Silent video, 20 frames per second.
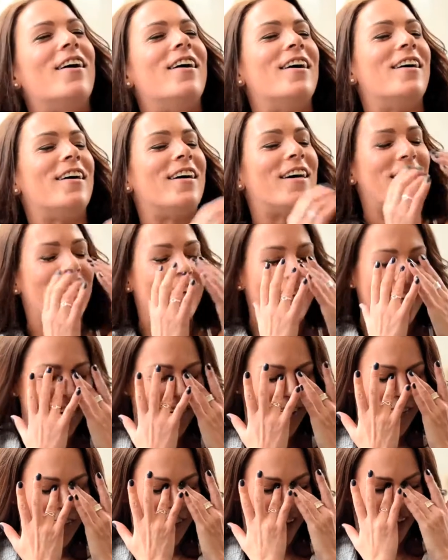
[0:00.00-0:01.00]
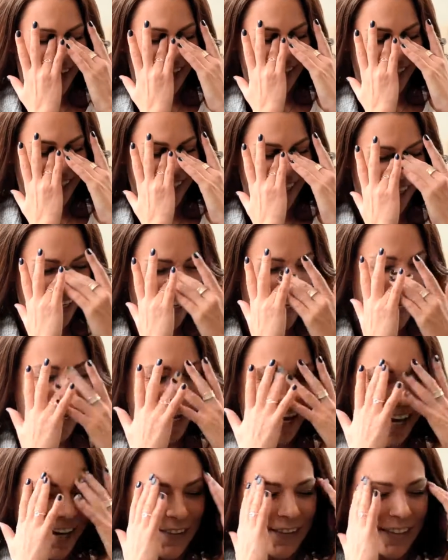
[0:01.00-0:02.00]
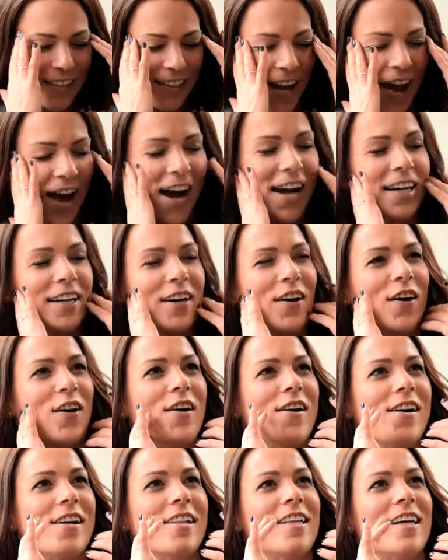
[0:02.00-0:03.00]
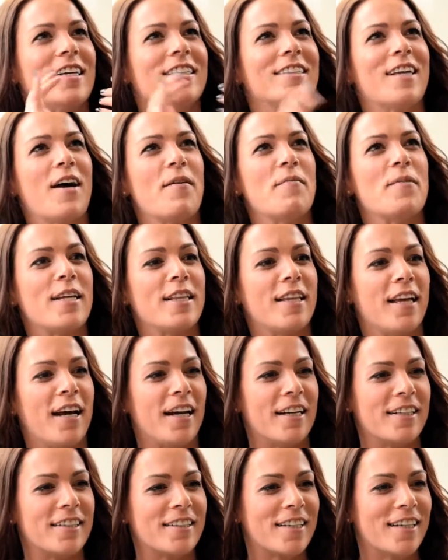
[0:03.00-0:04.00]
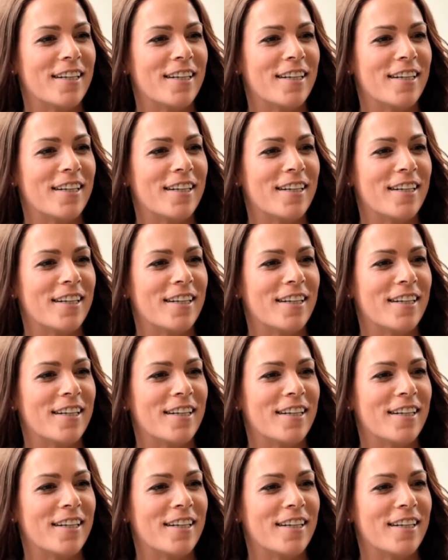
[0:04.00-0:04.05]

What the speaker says: Oh, well, he was like, oh, there's something that...